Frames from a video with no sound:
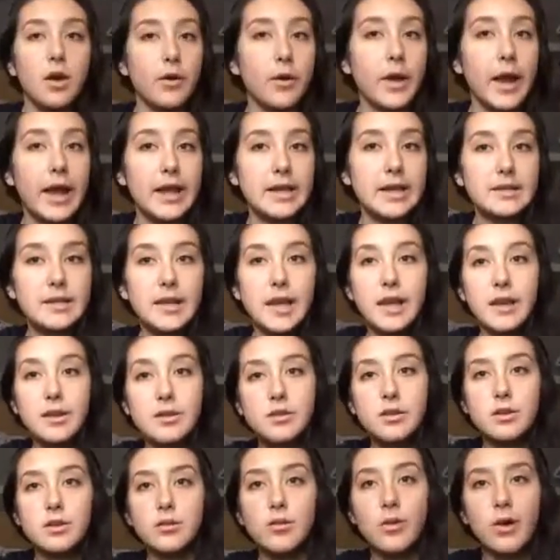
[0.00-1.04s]
Okay, take
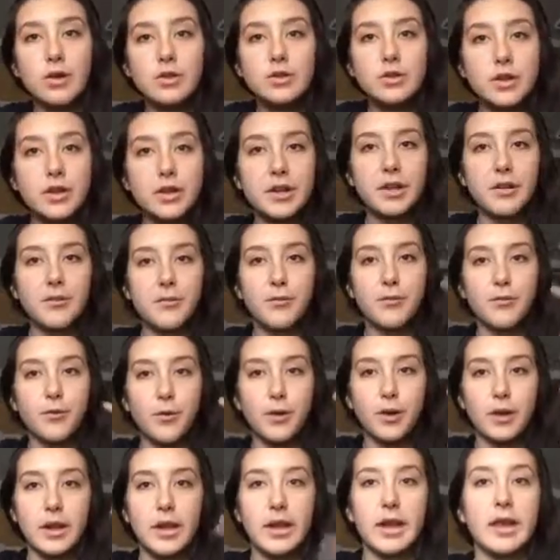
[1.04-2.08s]

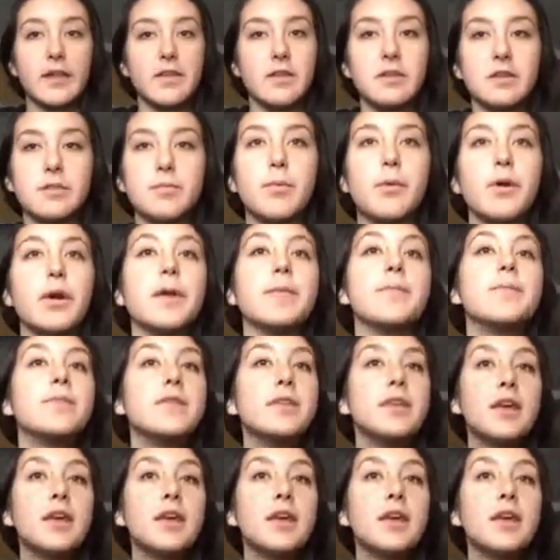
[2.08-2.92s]
240 at this point.